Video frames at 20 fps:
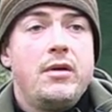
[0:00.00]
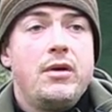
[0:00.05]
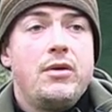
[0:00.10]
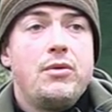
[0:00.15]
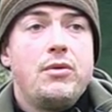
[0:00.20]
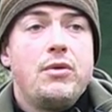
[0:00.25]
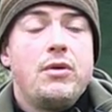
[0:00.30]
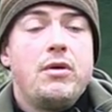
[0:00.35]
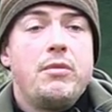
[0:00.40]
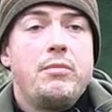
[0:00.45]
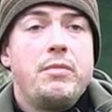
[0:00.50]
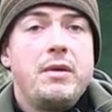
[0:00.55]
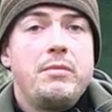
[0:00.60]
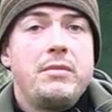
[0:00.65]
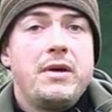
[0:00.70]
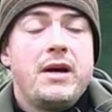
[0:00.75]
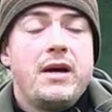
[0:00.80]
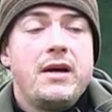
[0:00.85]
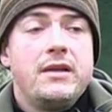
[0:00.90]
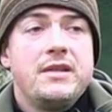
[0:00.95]
or
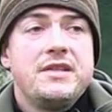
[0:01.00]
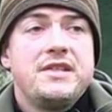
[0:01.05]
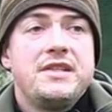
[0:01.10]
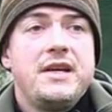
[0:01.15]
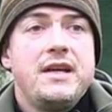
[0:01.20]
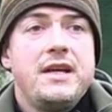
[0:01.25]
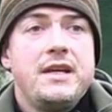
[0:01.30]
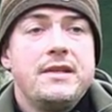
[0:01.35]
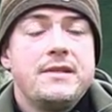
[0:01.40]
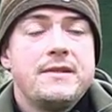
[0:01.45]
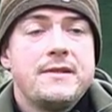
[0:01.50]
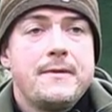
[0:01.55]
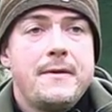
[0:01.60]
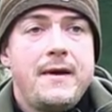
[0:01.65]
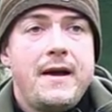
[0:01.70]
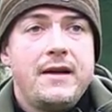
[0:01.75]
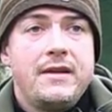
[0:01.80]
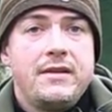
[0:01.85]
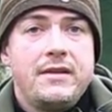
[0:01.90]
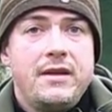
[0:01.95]
been behind the scenes.
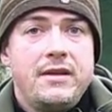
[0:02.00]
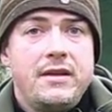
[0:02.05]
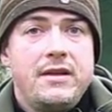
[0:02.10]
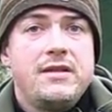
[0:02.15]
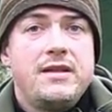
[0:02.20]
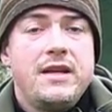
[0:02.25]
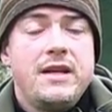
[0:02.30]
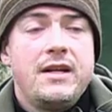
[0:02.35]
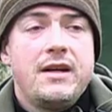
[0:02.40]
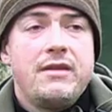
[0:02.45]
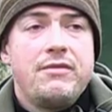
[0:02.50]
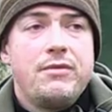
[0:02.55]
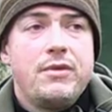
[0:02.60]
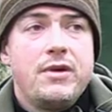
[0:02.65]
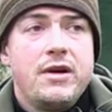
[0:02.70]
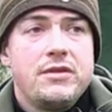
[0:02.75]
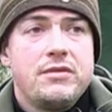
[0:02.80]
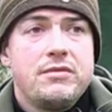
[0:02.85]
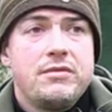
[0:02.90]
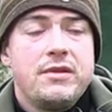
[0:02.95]
And indeed, I've
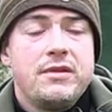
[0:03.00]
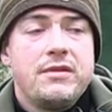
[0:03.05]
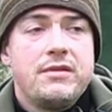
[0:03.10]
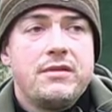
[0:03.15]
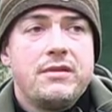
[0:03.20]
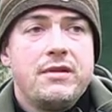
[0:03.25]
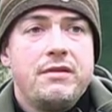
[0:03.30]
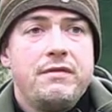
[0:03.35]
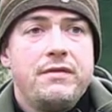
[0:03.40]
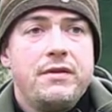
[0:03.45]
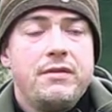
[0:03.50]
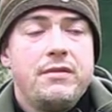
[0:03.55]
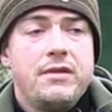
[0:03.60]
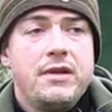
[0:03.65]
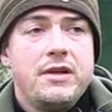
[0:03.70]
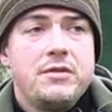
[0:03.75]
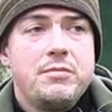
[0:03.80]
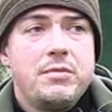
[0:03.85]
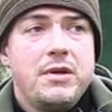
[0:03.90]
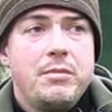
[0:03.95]
worked with a few of
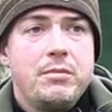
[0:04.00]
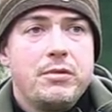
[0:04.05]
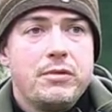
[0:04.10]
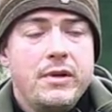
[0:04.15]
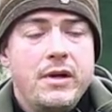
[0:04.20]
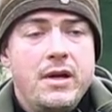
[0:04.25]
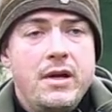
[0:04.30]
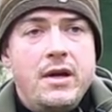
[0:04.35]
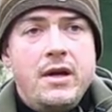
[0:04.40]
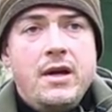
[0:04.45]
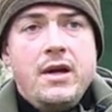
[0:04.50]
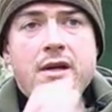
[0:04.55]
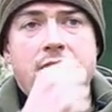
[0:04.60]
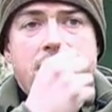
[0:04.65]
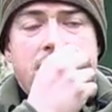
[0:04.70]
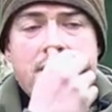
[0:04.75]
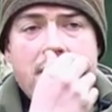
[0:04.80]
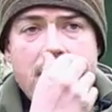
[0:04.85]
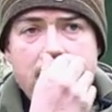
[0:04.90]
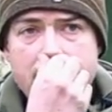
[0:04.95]
these people.
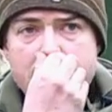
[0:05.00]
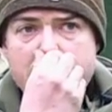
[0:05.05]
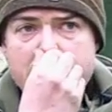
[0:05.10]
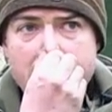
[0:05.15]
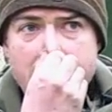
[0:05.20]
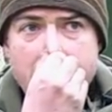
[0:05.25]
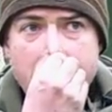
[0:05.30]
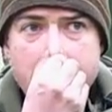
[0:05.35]
So